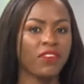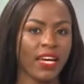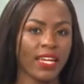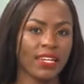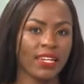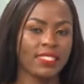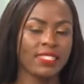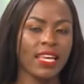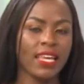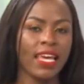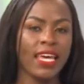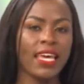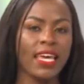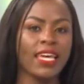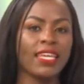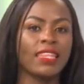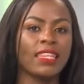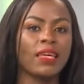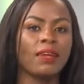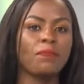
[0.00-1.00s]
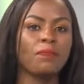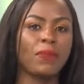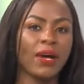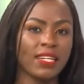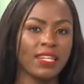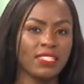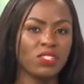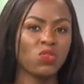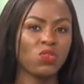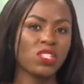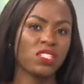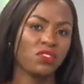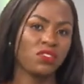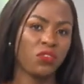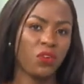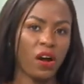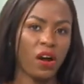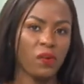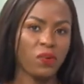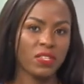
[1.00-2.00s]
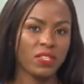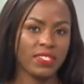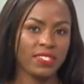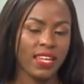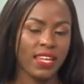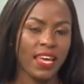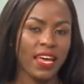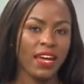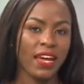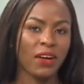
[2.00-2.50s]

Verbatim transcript: virus in the past 24 hours.